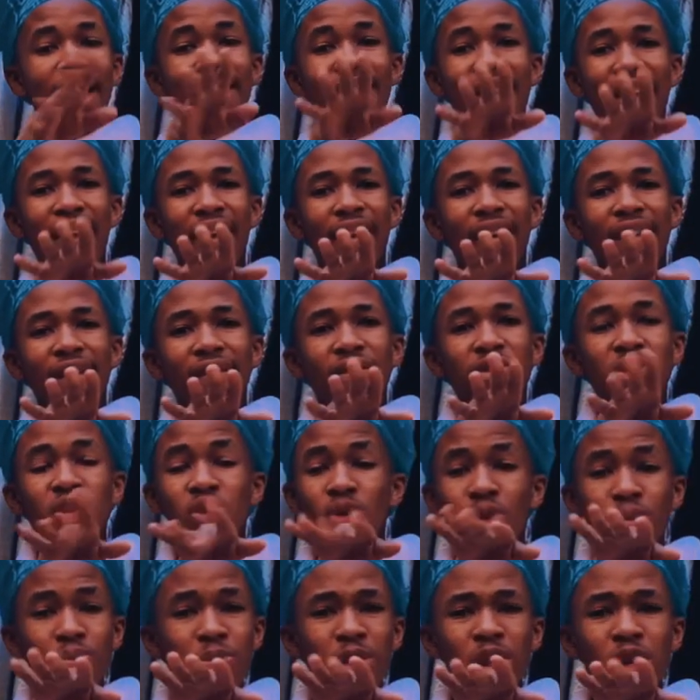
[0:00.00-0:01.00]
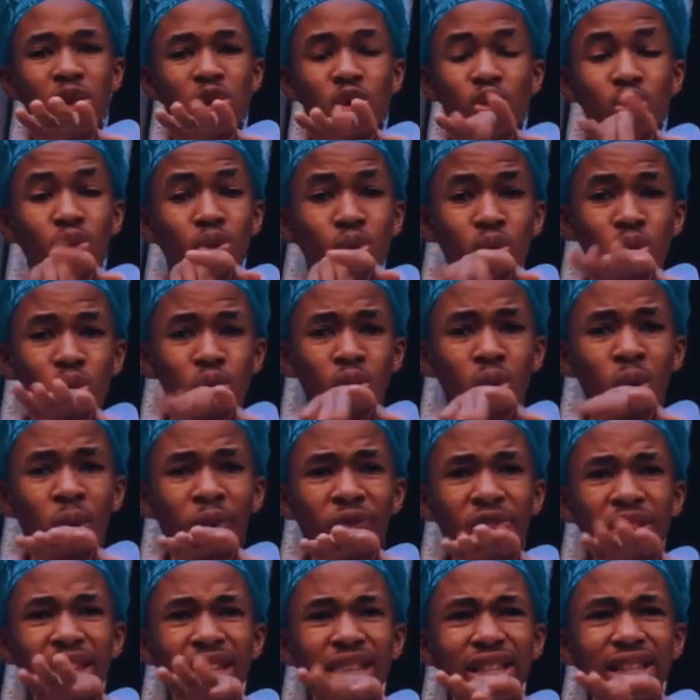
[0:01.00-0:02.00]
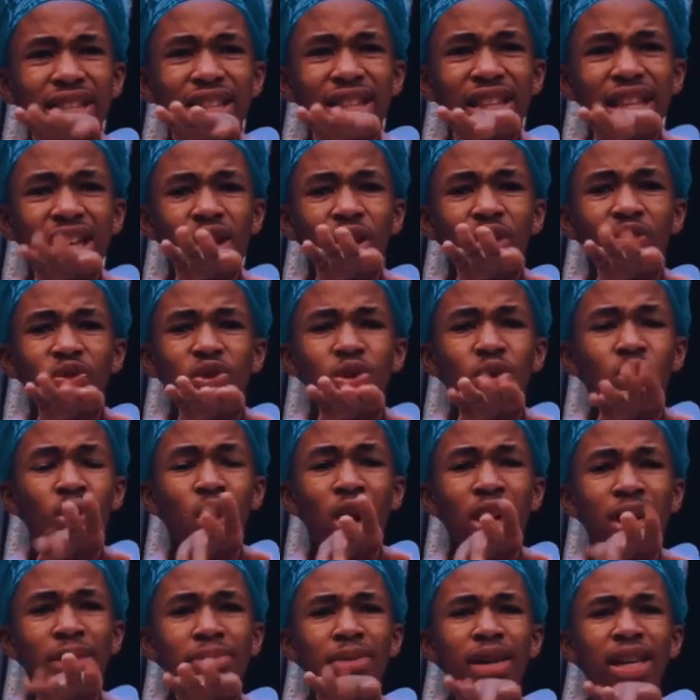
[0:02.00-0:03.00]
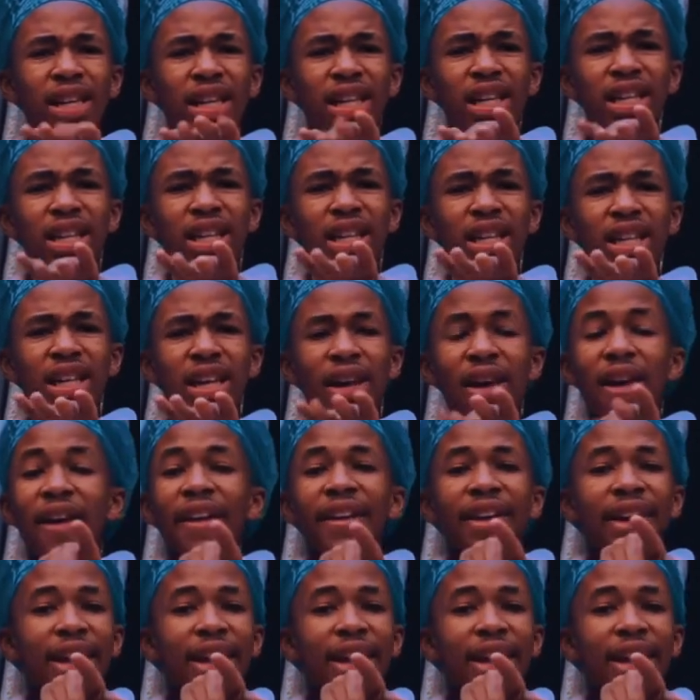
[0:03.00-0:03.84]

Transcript: And then you of this thing of you calling me Kiki.